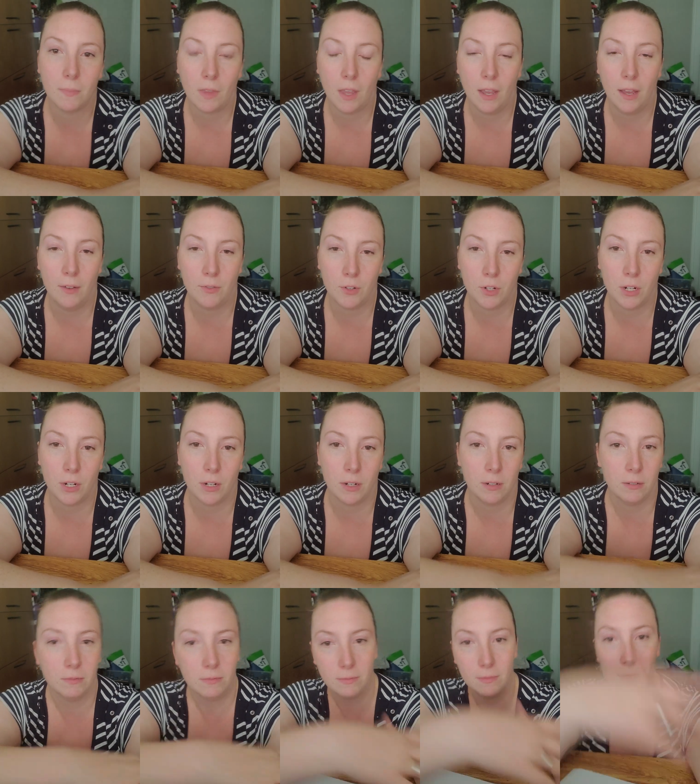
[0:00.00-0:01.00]

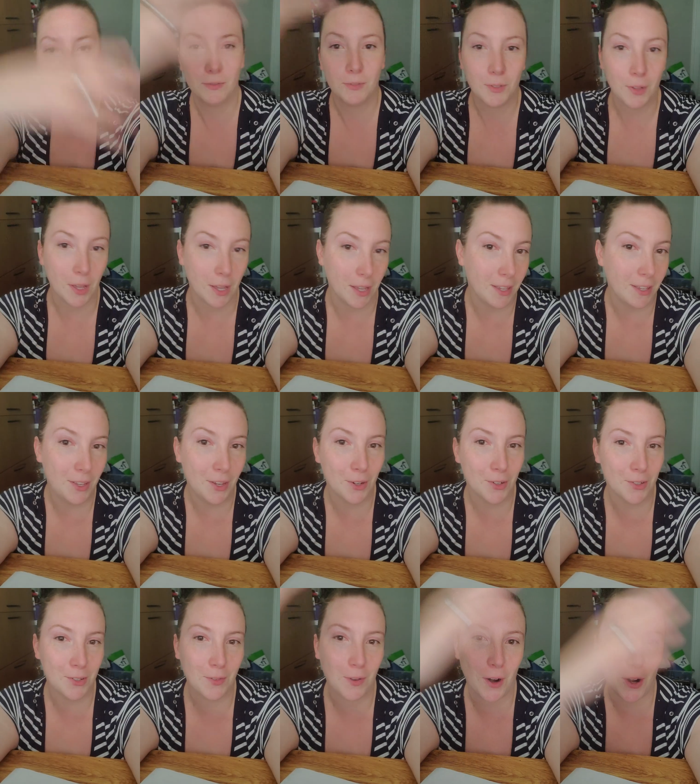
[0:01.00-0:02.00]
after
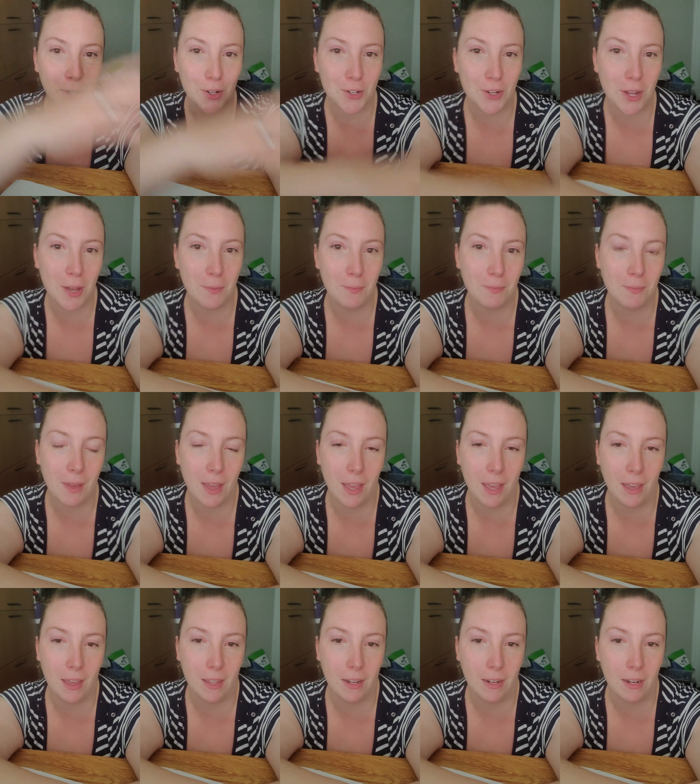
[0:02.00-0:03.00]
years of hardship,
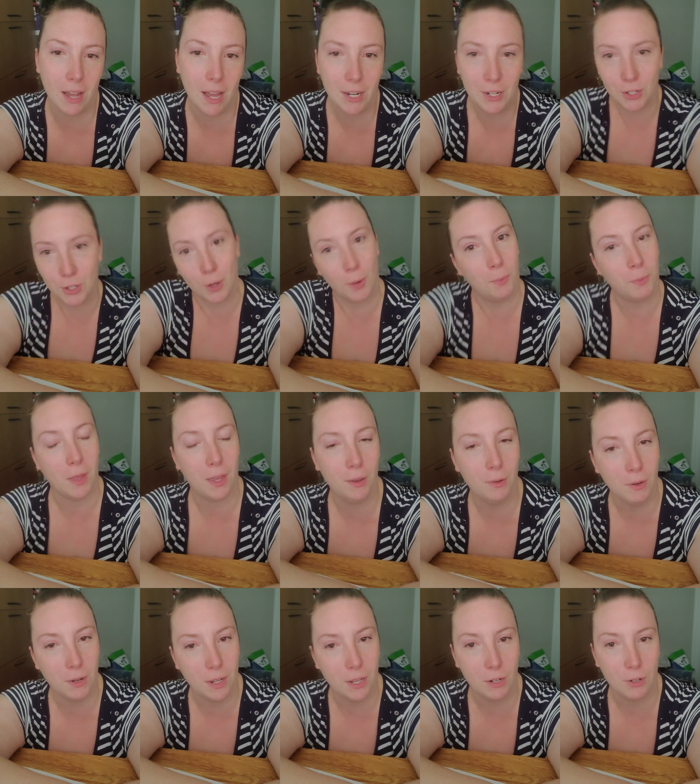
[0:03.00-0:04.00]
and I just hope that you
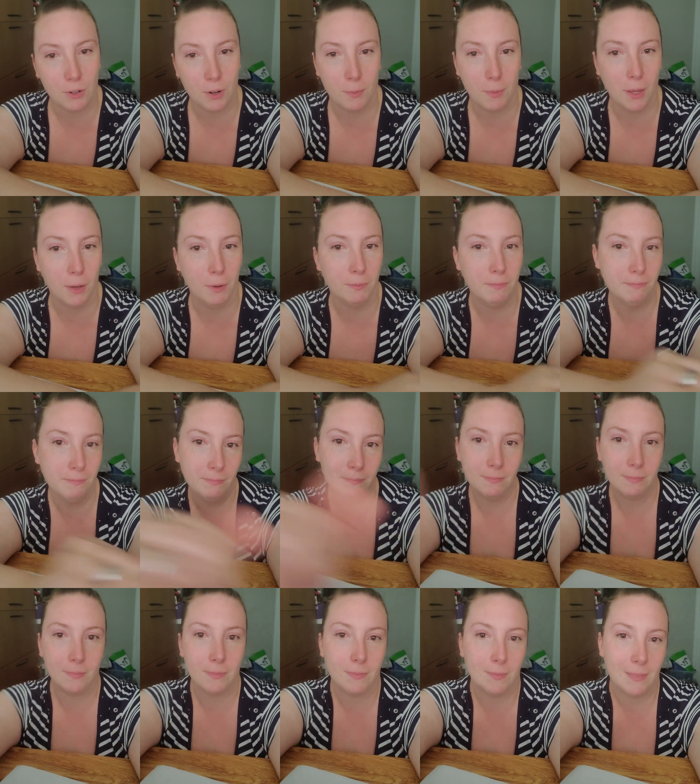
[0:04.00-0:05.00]
would contribute.
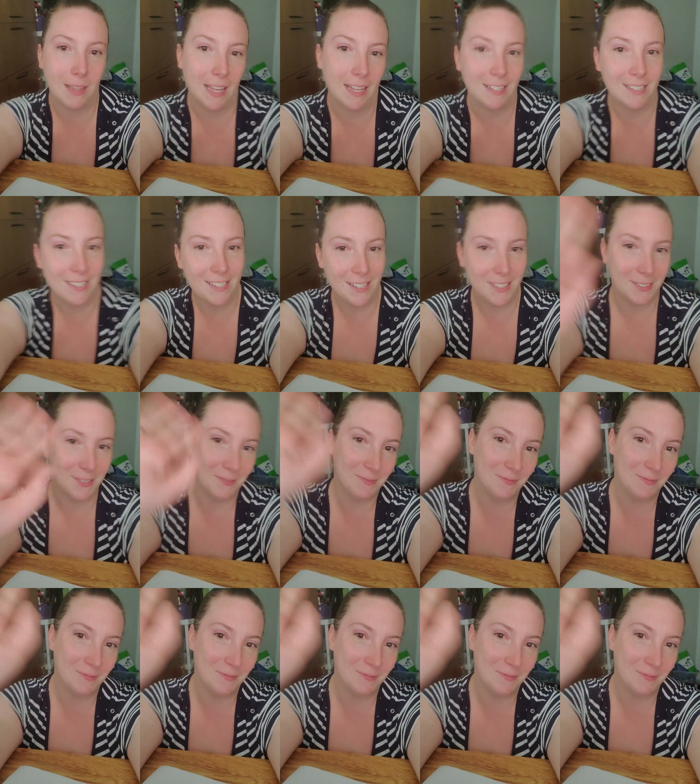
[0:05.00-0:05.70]
Thanks.